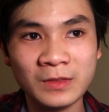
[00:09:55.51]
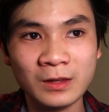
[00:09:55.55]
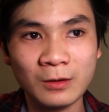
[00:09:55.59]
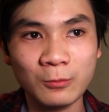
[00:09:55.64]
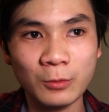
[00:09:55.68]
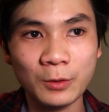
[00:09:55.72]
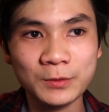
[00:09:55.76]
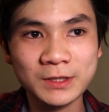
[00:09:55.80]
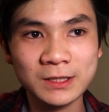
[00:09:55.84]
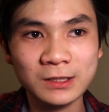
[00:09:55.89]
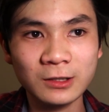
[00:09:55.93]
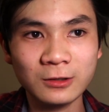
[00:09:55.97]

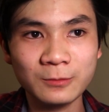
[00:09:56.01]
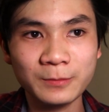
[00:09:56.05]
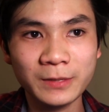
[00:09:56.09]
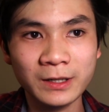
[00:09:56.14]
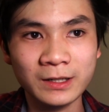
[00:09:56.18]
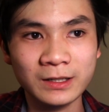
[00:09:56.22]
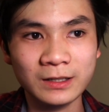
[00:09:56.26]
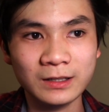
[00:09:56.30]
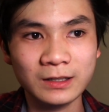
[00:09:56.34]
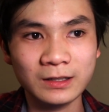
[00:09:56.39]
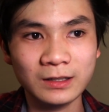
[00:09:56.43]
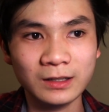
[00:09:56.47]
what was a little
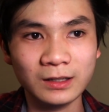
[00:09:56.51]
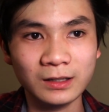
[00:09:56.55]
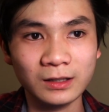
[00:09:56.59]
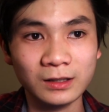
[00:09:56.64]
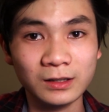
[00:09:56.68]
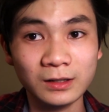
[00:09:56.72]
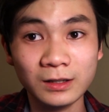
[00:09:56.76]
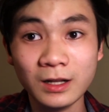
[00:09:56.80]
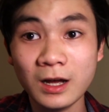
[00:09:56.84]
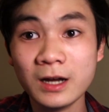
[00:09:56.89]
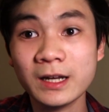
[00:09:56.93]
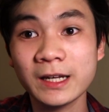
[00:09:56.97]
bit
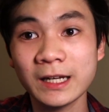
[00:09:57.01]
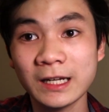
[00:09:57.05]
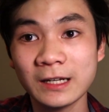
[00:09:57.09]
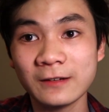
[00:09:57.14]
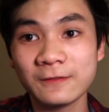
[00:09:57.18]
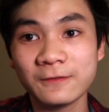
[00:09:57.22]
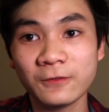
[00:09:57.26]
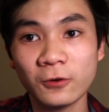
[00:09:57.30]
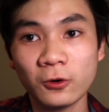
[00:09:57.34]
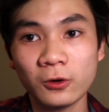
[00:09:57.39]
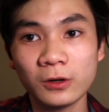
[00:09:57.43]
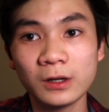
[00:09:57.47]
lucky
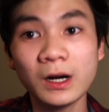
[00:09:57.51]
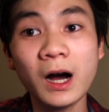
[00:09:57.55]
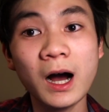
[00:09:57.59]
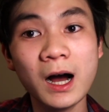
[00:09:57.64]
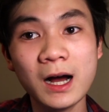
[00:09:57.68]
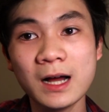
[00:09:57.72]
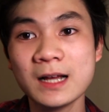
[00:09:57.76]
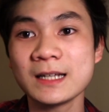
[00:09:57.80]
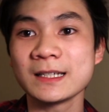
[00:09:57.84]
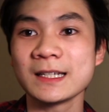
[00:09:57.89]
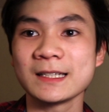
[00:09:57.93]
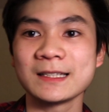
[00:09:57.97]
for
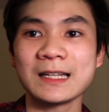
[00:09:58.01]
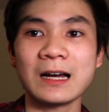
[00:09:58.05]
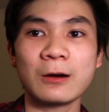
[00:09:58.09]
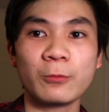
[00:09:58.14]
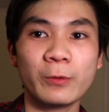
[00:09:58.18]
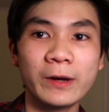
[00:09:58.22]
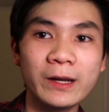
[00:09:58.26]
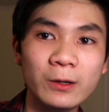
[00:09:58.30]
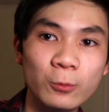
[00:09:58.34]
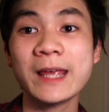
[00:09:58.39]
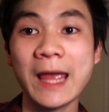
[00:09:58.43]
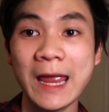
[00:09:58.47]
us is that
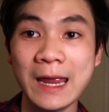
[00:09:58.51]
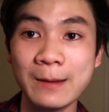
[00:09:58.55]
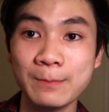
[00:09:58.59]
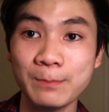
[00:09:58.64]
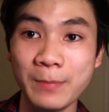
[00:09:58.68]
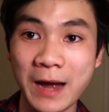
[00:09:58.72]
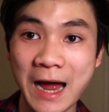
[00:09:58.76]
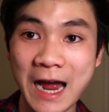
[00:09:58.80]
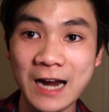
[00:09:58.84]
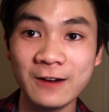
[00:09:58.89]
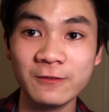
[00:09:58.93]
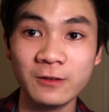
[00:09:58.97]
we came
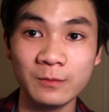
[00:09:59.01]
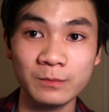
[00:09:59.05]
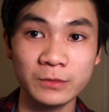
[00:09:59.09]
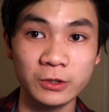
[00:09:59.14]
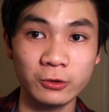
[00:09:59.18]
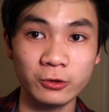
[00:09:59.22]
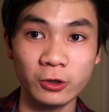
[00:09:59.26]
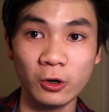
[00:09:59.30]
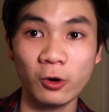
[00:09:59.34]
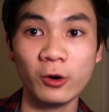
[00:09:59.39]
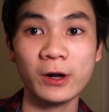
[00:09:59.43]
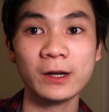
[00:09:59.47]
back from New
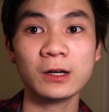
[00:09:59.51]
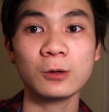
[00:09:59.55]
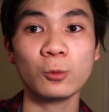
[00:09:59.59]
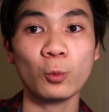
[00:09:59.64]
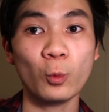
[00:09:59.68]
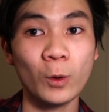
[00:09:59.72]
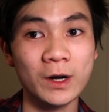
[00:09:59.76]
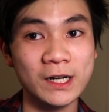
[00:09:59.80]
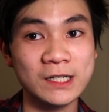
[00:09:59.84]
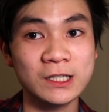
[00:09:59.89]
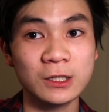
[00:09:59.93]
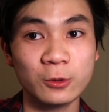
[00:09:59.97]
York
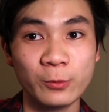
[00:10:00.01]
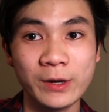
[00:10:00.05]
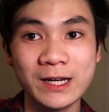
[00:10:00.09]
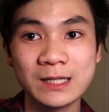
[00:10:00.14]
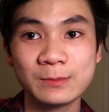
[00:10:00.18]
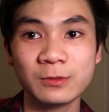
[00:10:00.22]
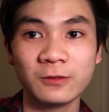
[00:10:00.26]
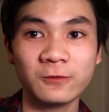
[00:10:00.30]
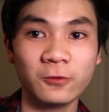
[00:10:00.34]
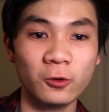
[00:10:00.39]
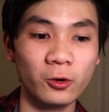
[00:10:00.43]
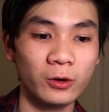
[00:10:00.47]
1 to 2 weeks
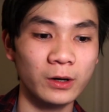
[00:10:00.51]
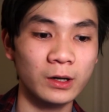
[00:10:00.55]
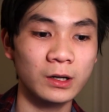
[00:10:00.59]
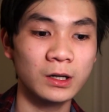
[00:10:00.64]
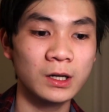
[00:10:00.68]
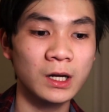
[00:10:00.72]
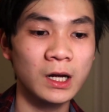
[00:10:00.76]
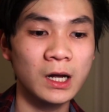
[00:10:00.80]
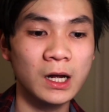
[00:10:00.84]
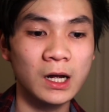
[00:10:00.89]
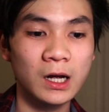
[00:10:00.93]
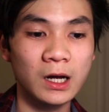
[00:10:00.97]
before
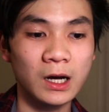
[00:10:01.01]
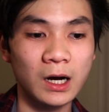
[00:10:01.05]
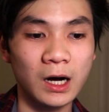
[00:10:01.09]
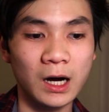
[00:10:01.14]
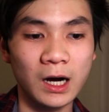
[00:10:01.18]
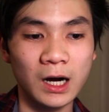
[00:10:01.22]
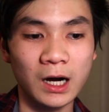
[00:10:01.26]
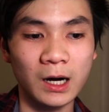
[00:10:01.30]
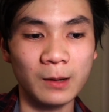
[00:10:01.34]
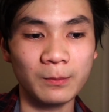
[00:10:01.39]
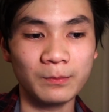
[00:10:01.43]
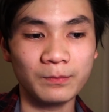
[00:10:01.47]

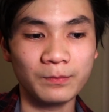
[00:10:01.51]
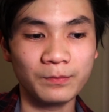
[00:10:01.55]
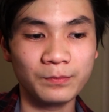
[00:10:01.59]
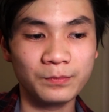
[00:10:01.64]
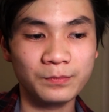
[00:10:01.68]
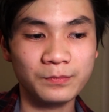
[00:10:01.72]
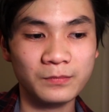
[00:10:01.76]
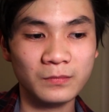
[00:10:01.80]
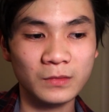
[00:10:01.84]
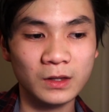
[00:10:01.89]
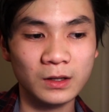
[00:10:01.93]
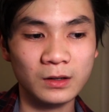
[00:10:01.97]

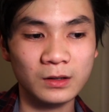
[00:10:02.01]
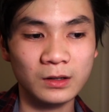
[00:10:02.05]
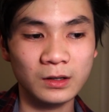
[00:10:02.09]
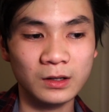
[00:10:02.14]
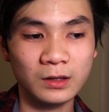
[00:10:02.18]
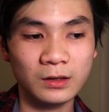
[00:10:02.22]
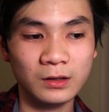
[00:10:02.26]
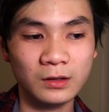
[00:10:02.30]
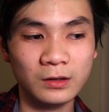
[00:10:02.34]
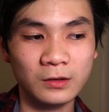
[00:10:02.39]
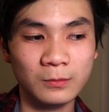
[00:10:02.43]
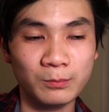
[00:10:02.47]

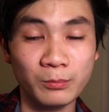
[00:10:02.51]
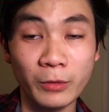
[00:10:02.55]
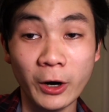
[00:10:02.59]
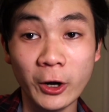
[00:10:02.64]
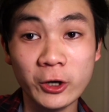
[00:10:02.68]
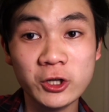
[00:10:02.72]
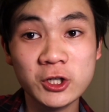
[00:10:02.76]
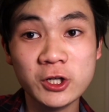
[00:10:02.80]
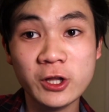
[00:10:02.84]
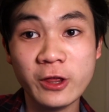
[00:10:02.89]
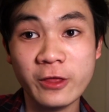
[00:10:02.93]
March